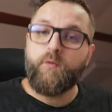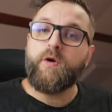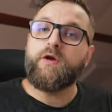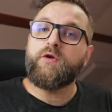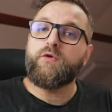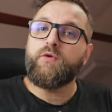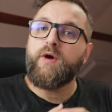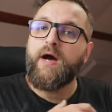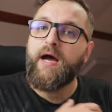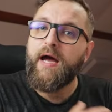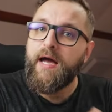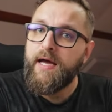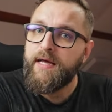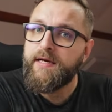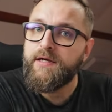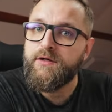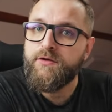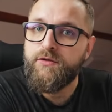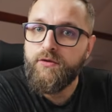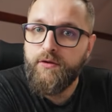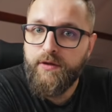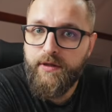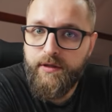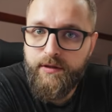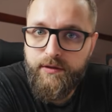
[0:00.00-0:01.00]
When you add a
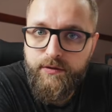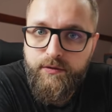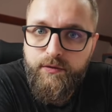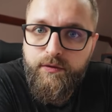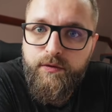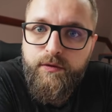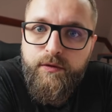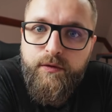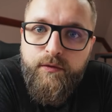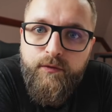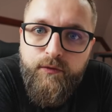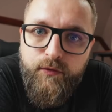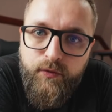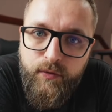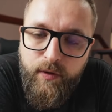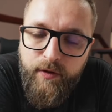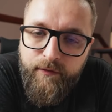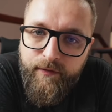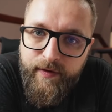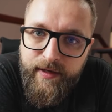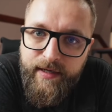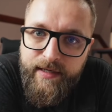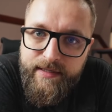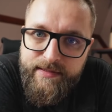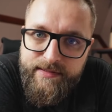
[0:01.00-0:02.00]
token to your
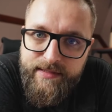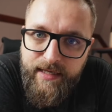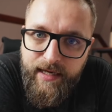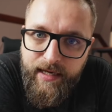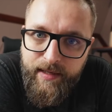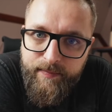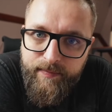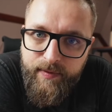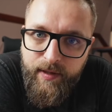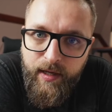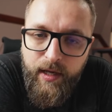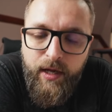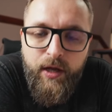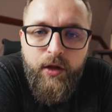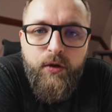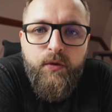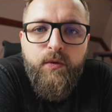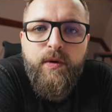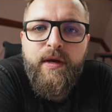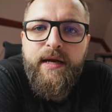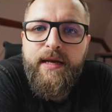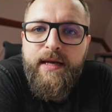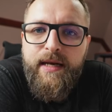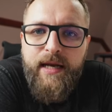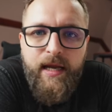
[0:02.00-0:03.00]
2FAS app,
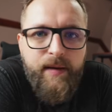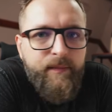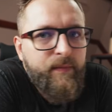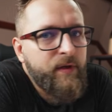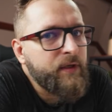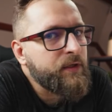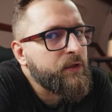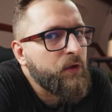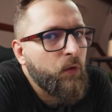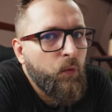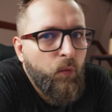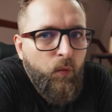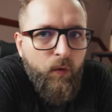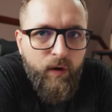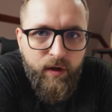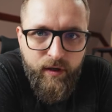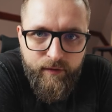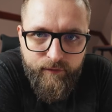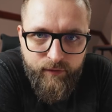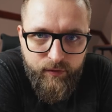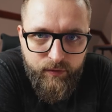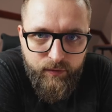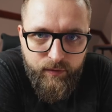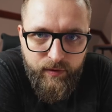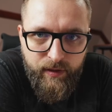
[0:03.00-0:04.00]
you can name it
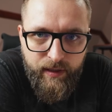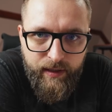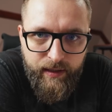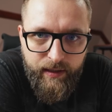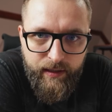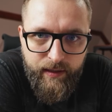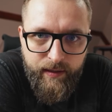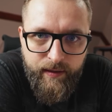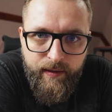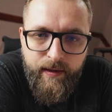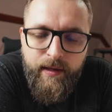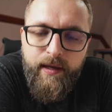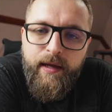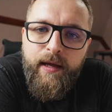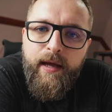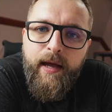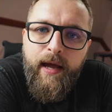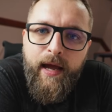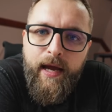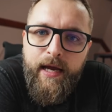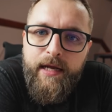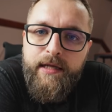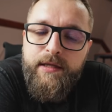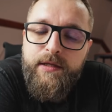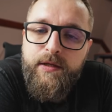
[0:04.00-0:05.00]
whatever you like.
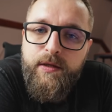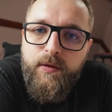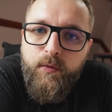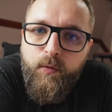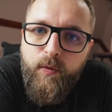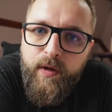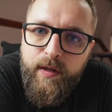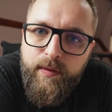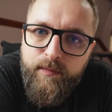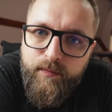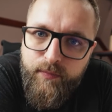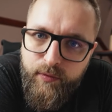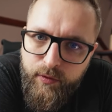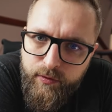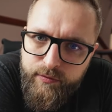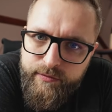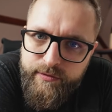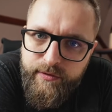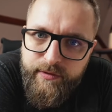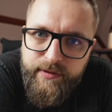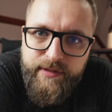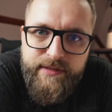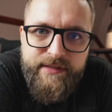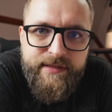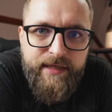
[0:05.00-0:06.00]
And when
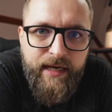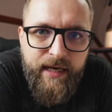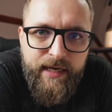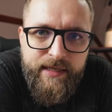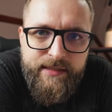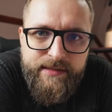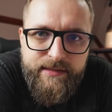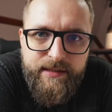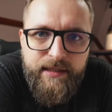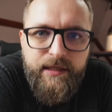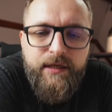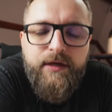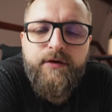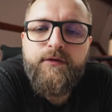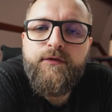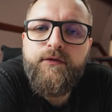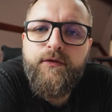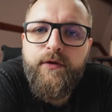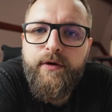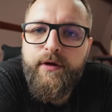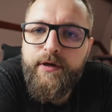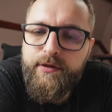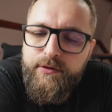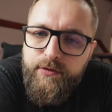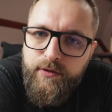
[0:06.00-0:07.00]
browser is asking
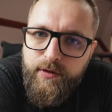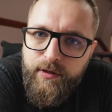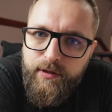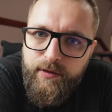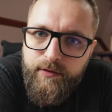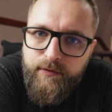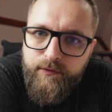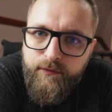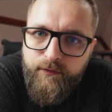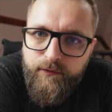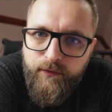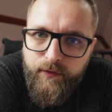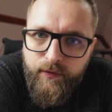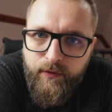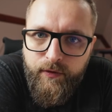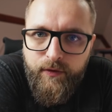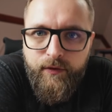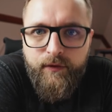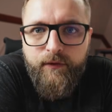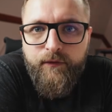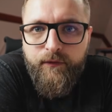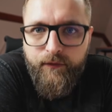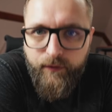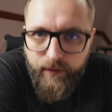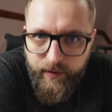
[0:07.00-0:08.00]
for a token
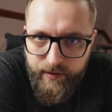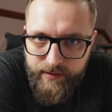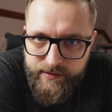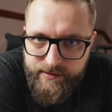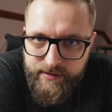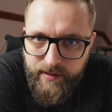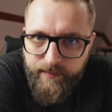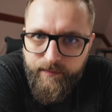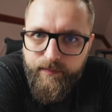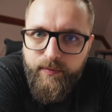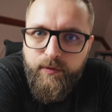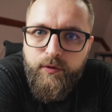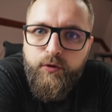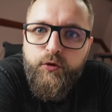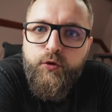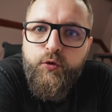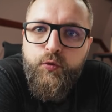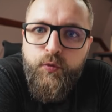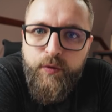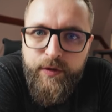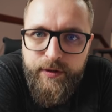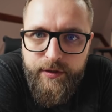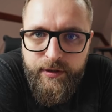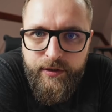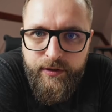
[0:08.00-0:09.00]
for example,
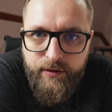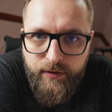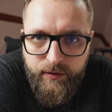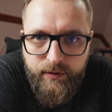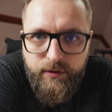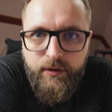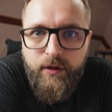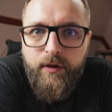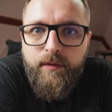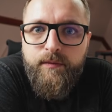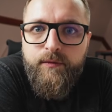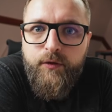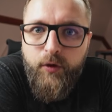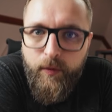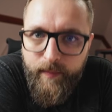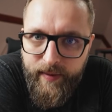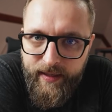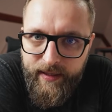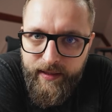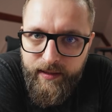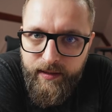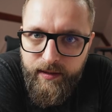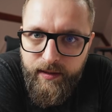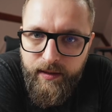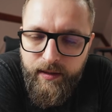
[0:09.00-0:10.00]
Twitter.com
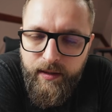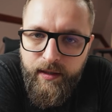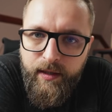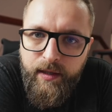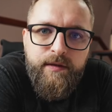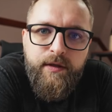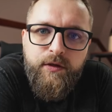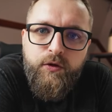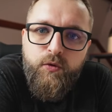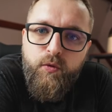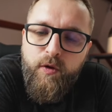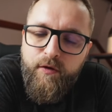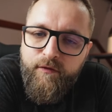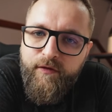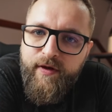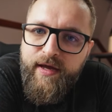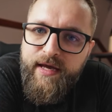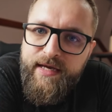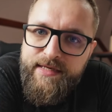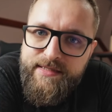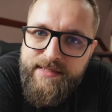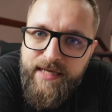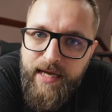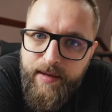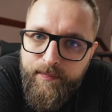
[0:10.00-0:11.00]
domain, the
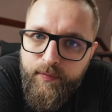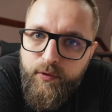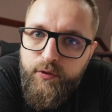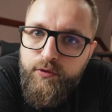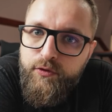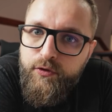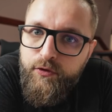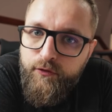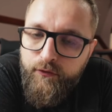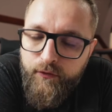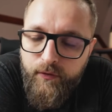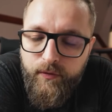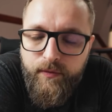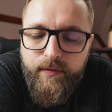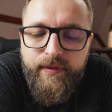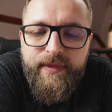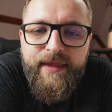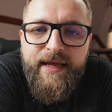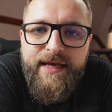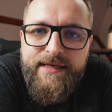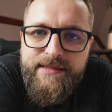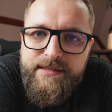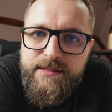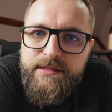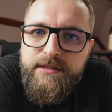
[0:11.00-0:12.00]
2FAS app on your phone
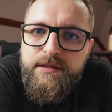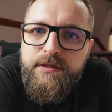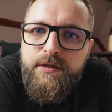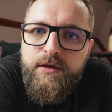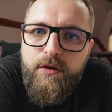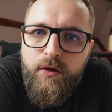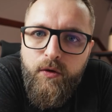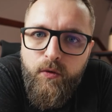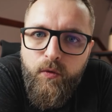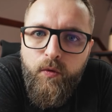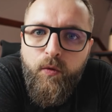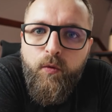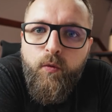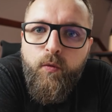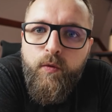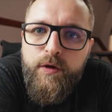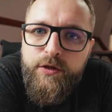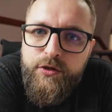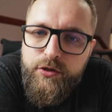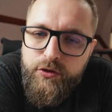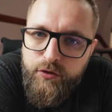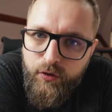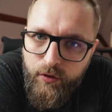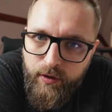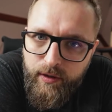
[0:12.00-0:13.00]
doesn't know
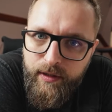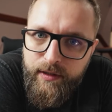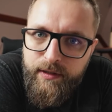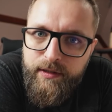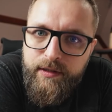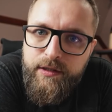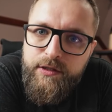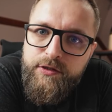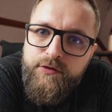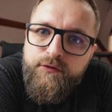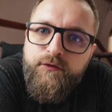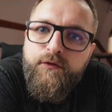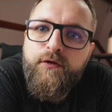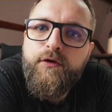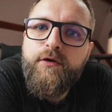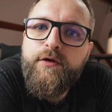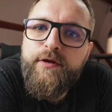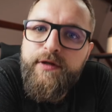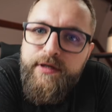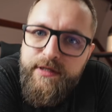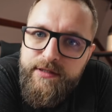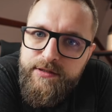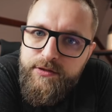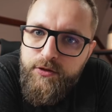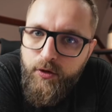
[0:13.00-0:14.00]
which token is for
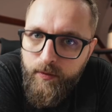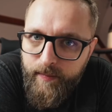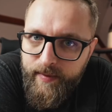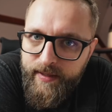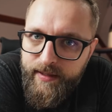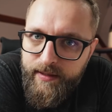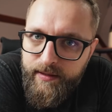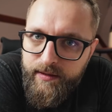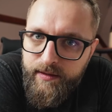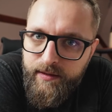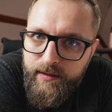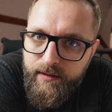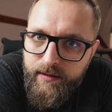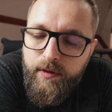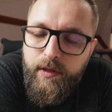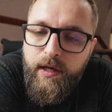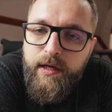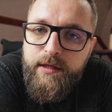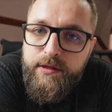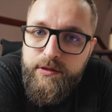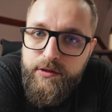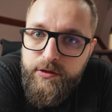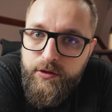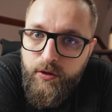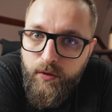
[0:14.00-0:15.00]
this domain.
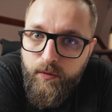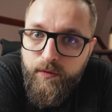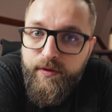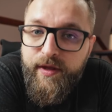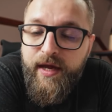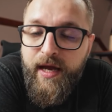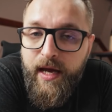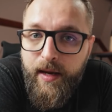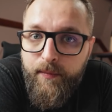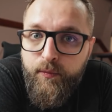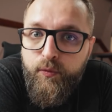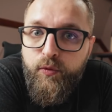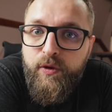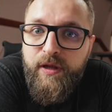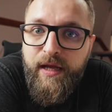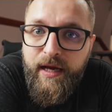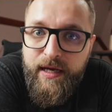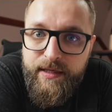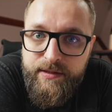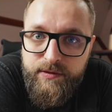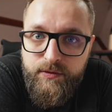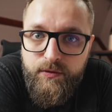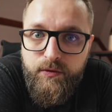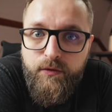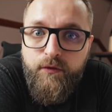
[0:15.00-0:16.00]
And so the app will
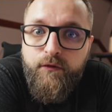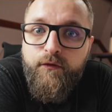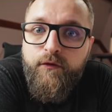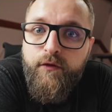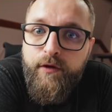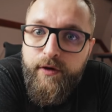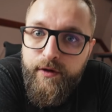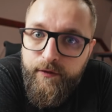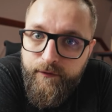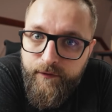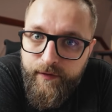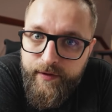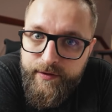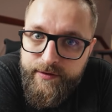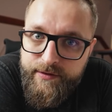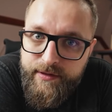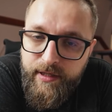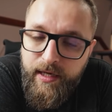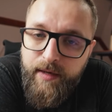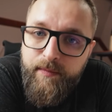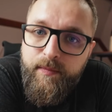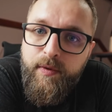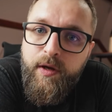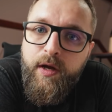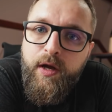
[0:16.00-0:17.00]
ask you for the first
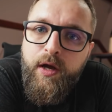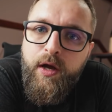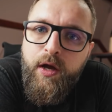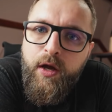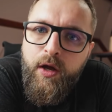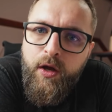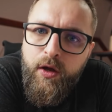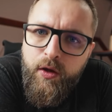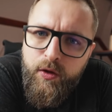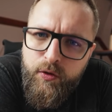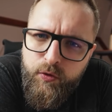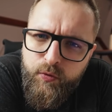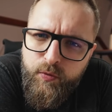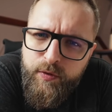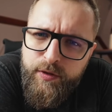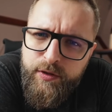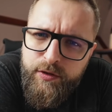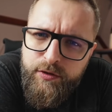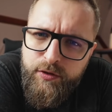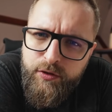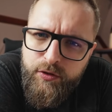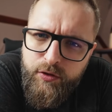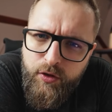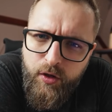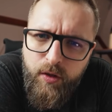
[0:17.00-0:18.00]
time,
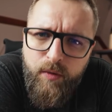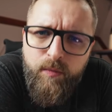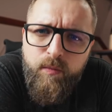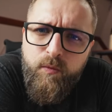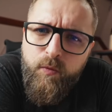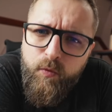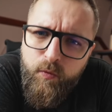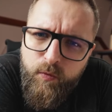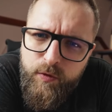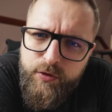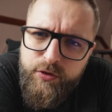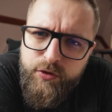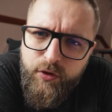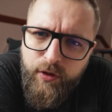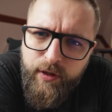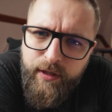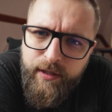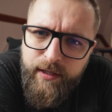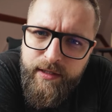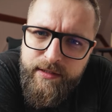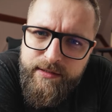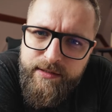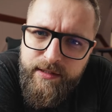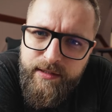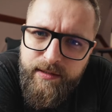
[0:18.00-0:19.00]
Twitter.com, which
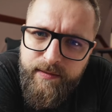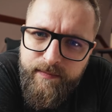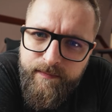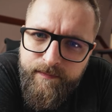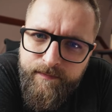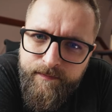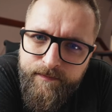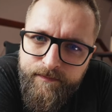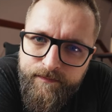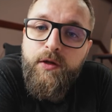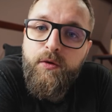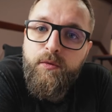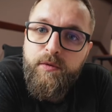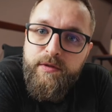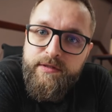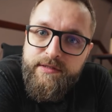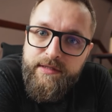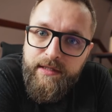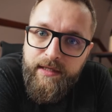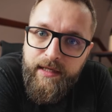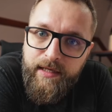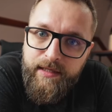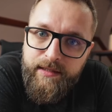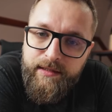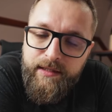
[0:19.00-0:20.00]
token is it? You will
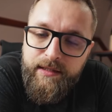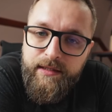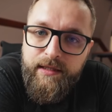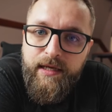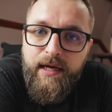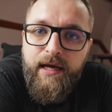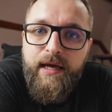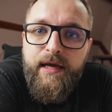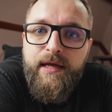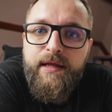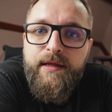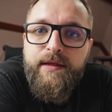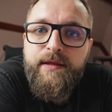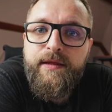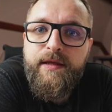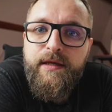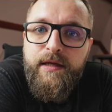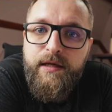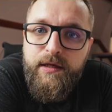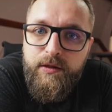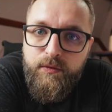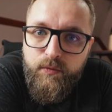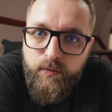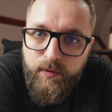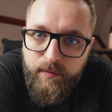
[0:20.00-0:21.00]
select it and
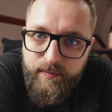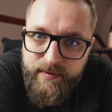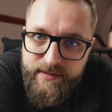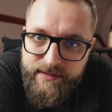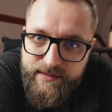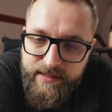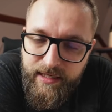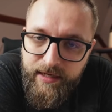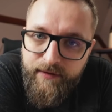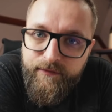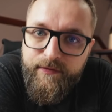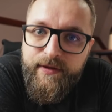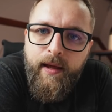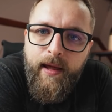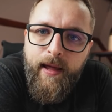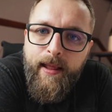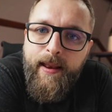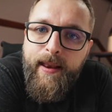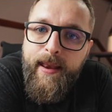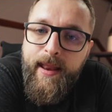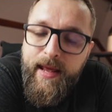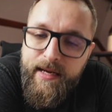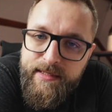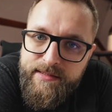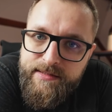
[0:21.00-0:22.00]
it will be saved,
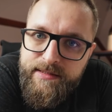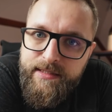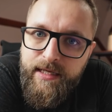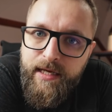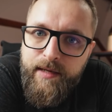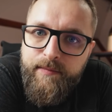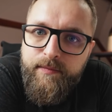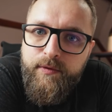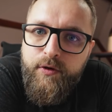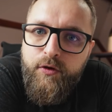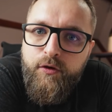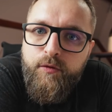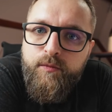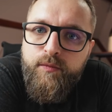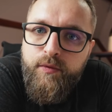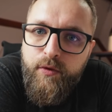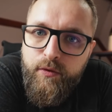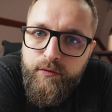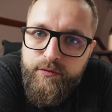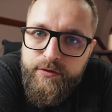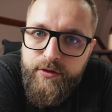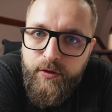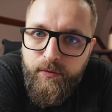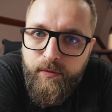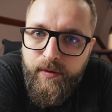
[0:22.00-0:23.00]
and next time your
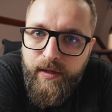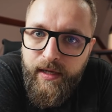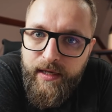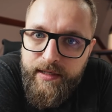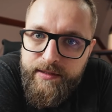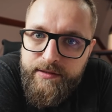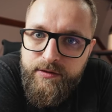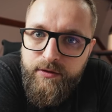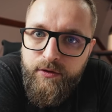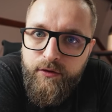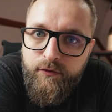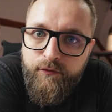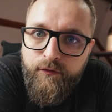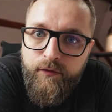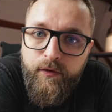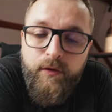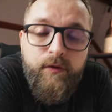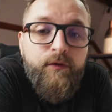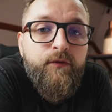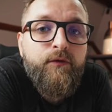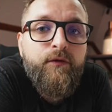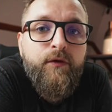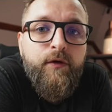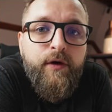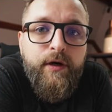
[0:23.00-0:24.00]
browser will ask your
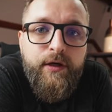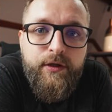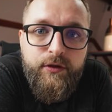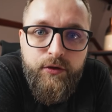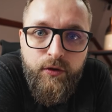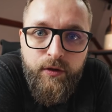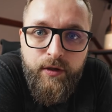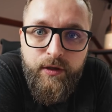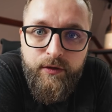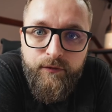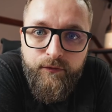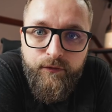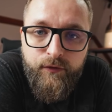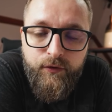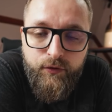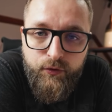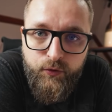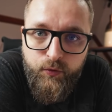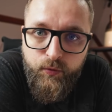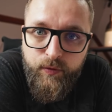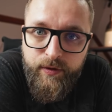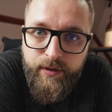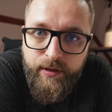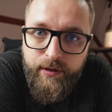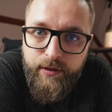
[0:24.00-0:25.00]
phone for a token for
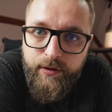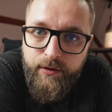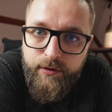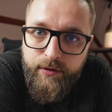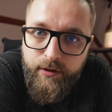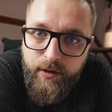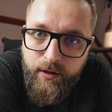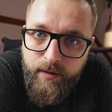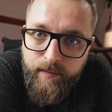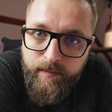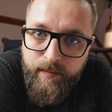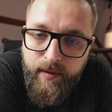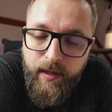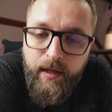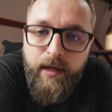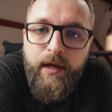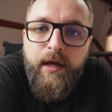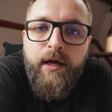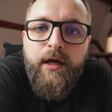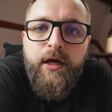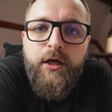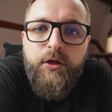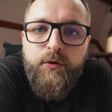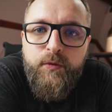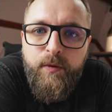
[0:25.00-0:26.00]
Twitter.com,
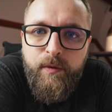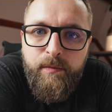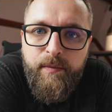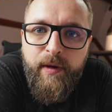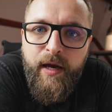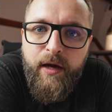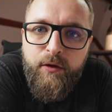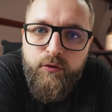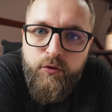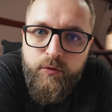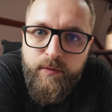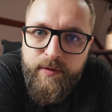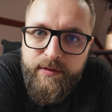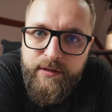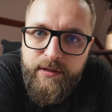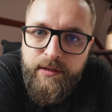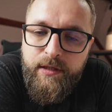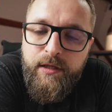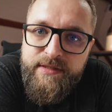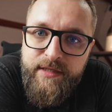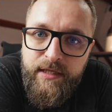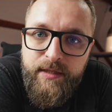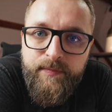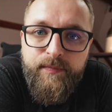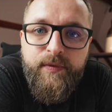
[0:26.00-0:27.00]
it will be
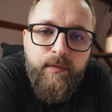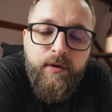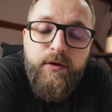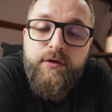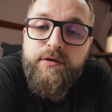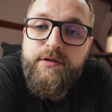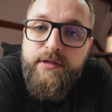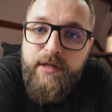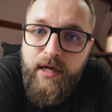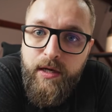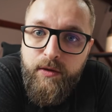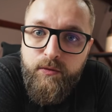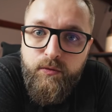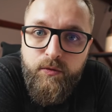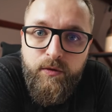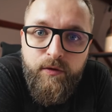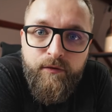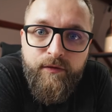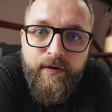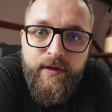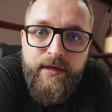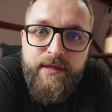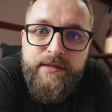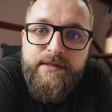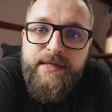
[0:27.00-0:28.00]
automatically sent because now
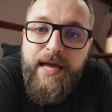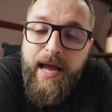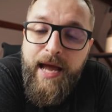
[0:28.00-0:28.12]
2FAS